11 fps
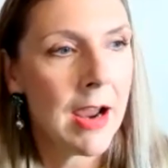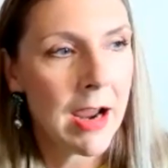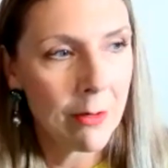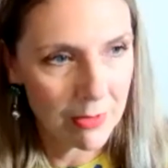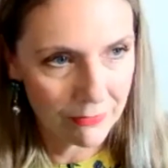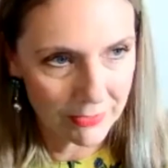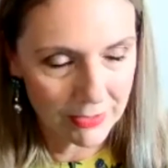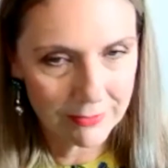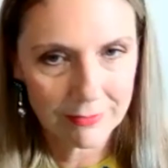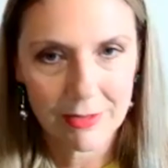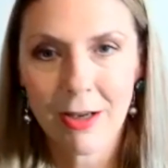
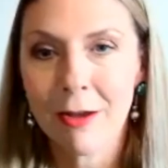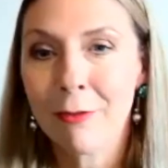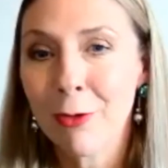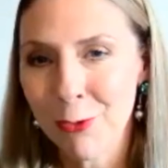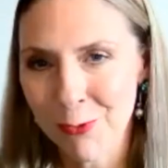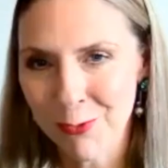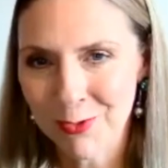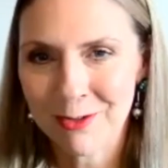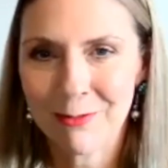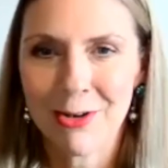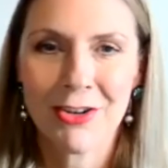however, of course,
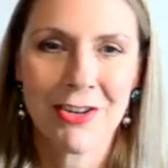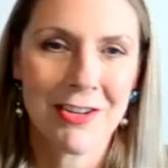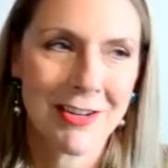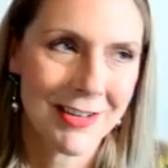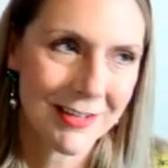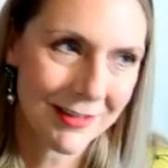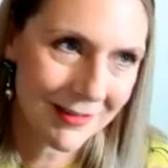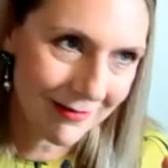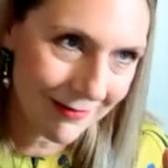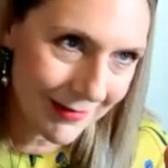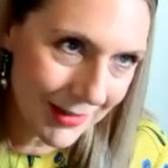there are
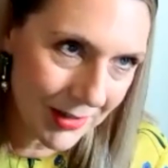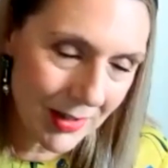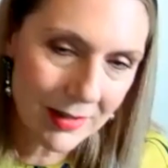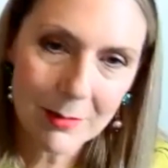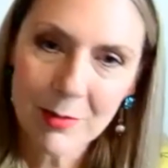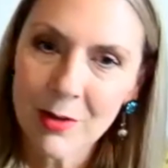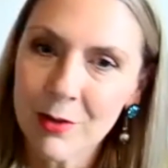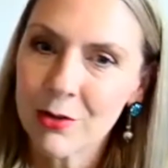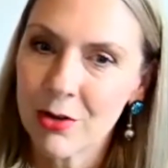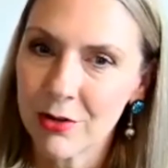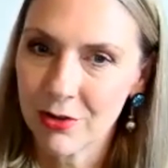systems and
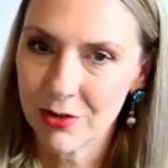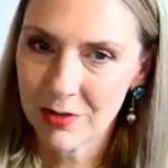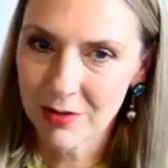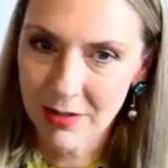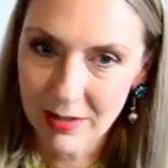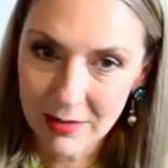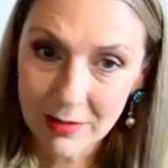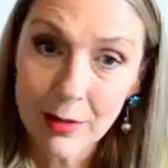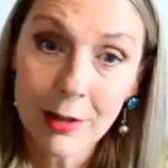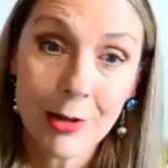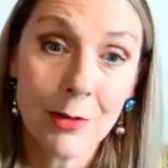structures that
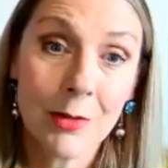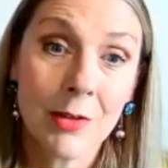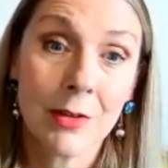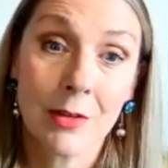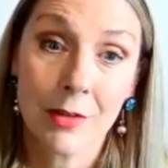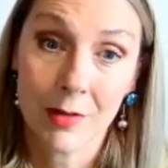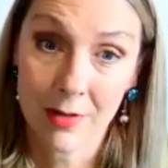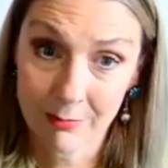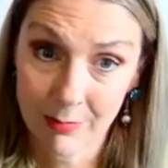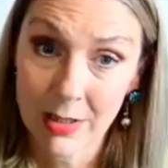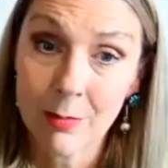exclude
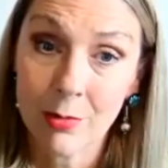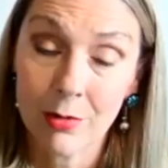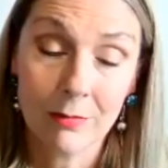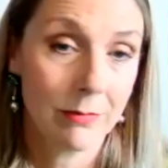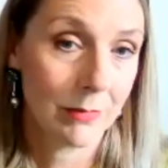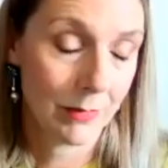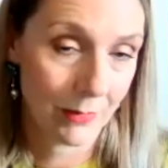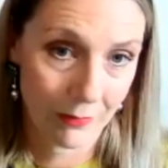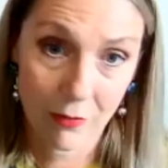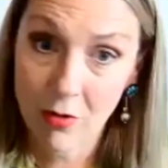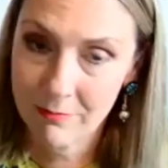some people
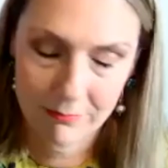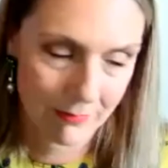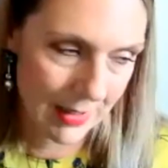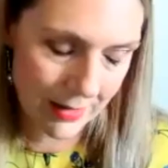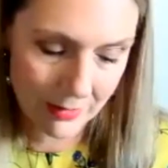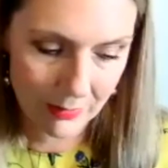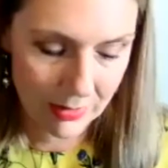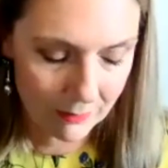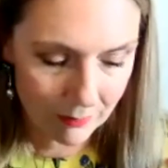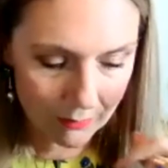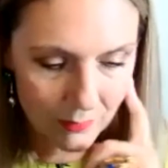from our
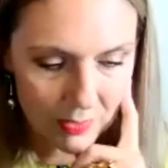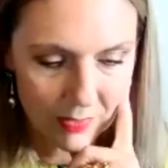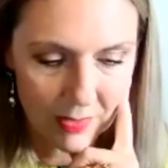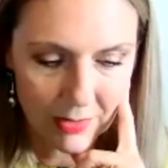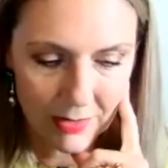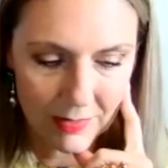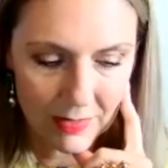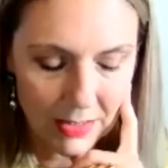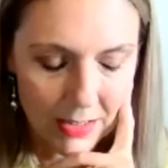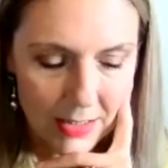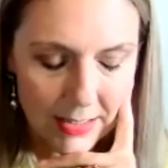
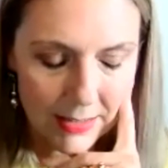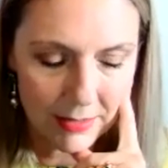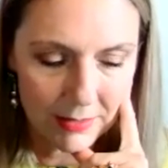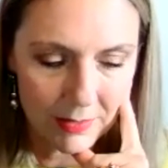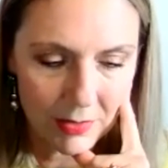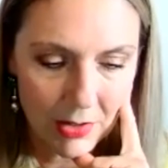society. And